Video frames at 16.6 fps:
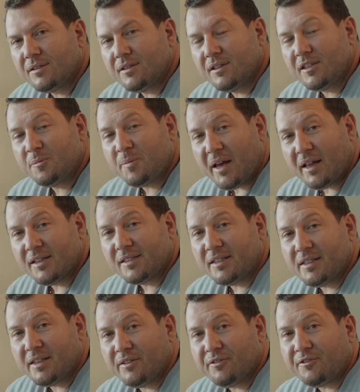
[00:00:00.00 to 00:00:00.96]
So these
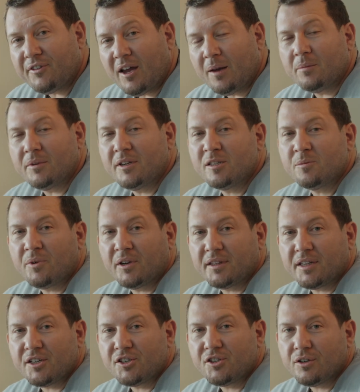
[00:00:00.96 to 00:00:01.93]
Palestinian families bring
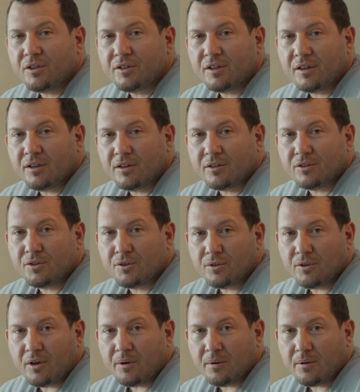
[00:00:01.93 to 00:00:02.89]
their children
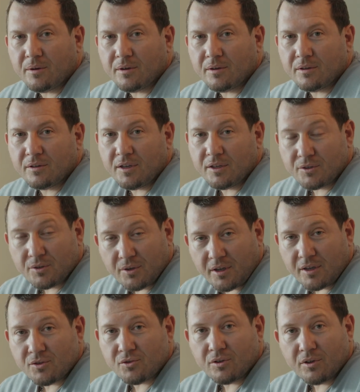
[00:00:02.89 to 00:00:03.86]
into
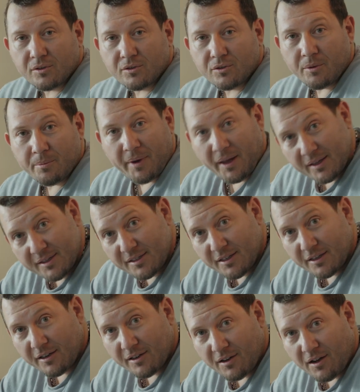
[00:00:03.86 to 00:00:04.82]
Israel to a
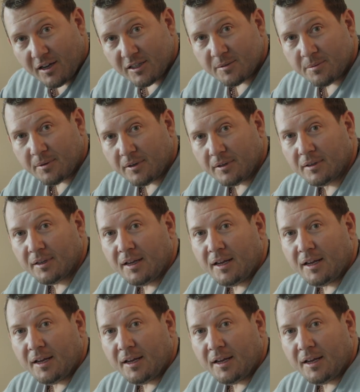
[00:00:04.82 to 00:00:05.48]
Palestinian hospital,